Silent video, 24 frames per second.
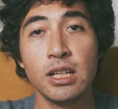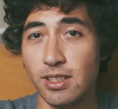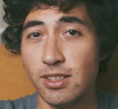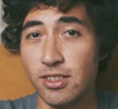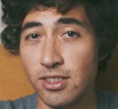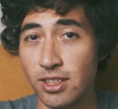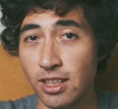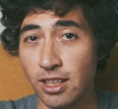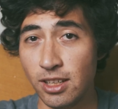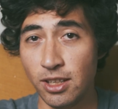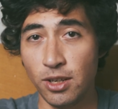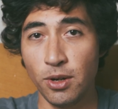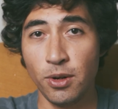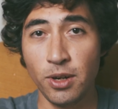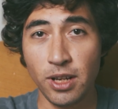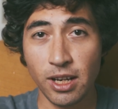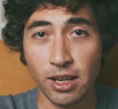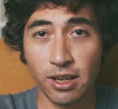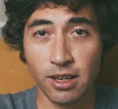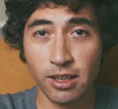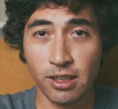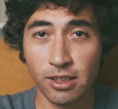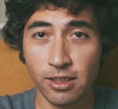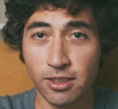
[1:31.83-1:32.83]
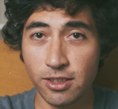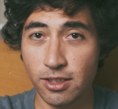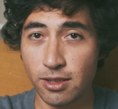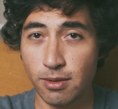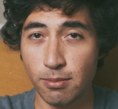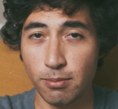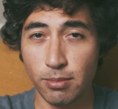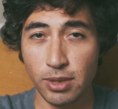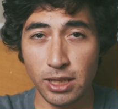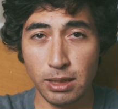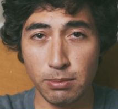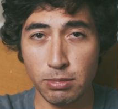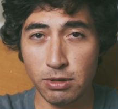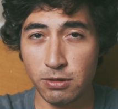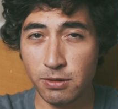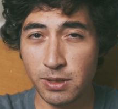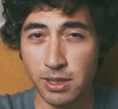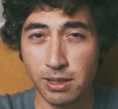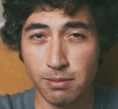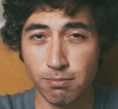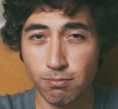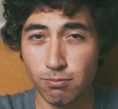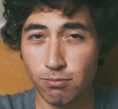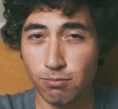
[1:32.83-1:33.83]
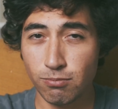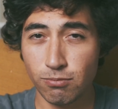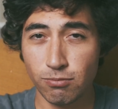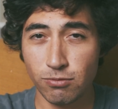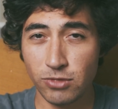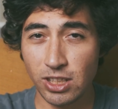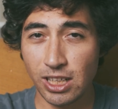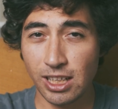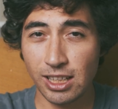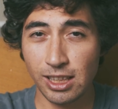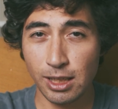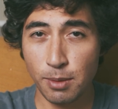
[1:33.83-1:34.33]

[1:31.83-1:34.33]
Security guards, people with